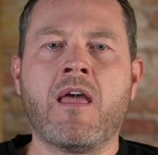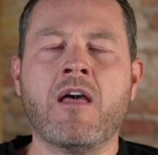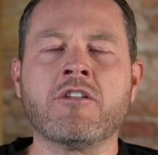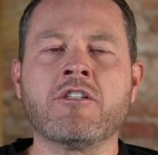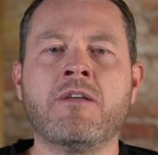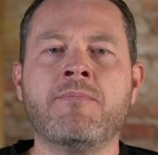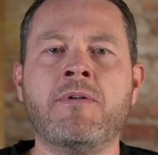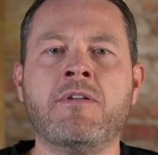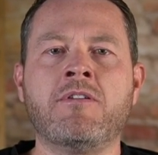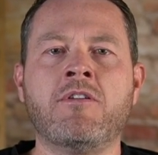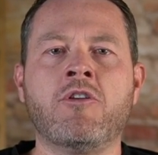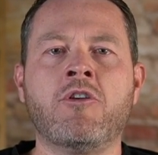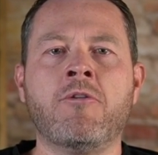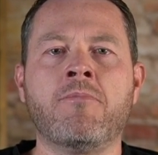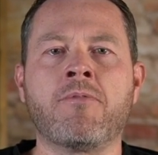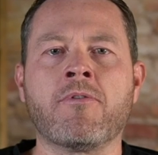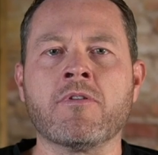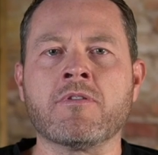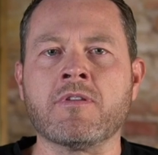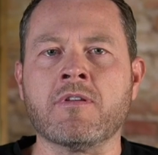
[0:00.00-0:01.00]

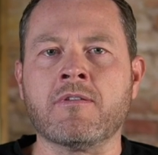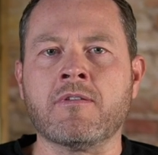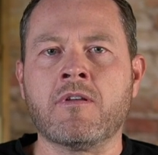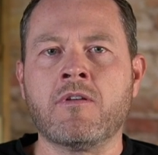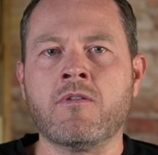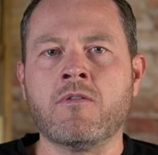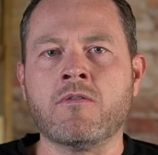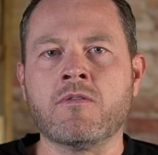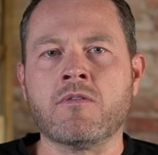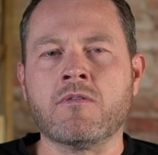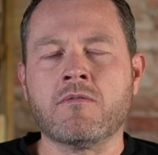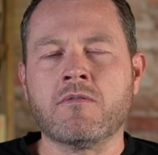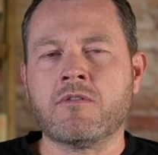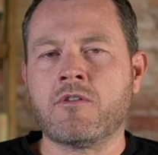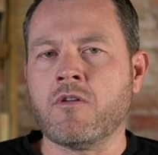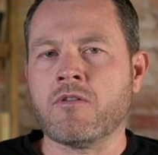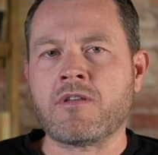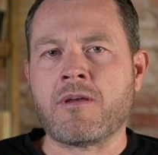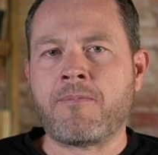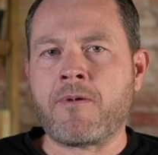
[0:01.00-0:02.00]
LGBTQ person who
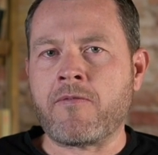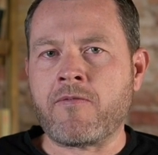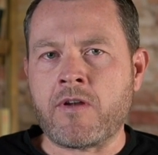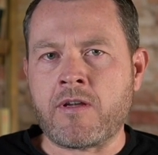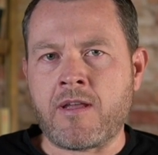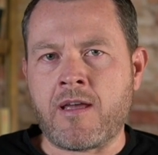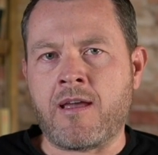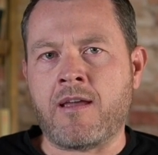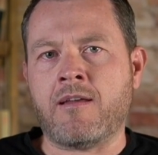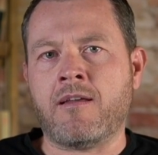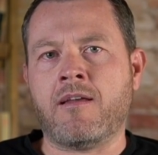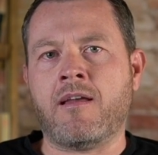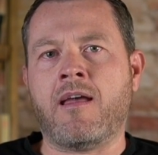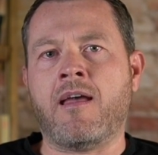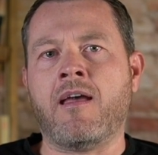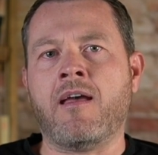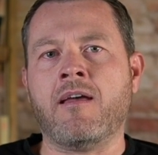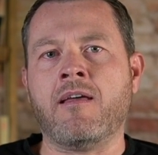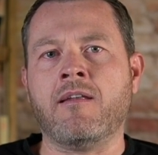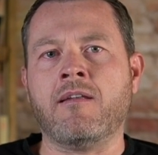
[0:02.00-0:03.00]
shows up every day
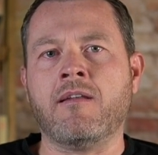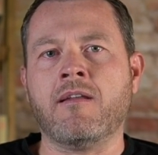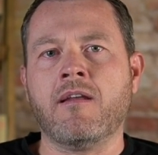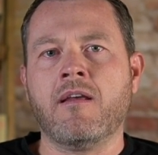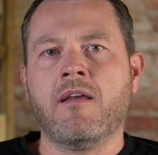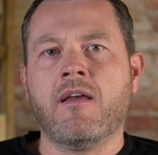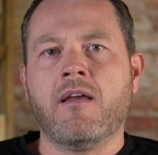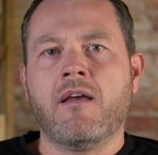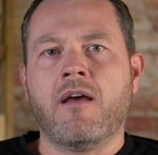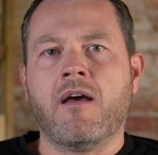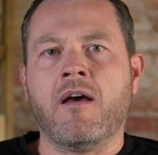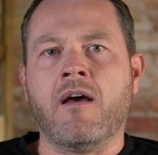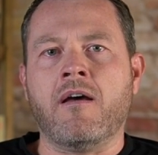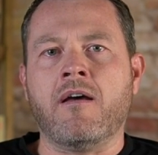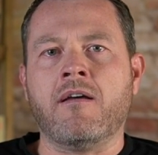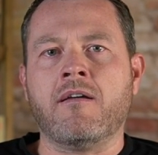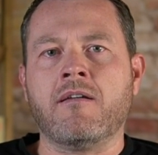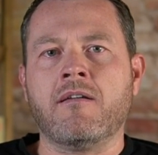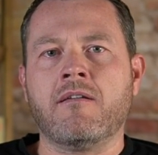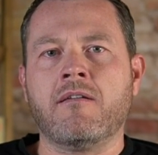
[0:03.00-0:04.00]
and
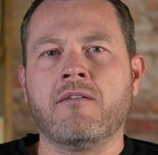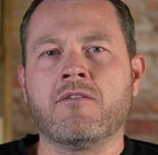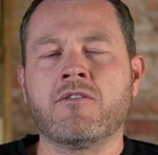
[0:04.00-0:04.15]
uh,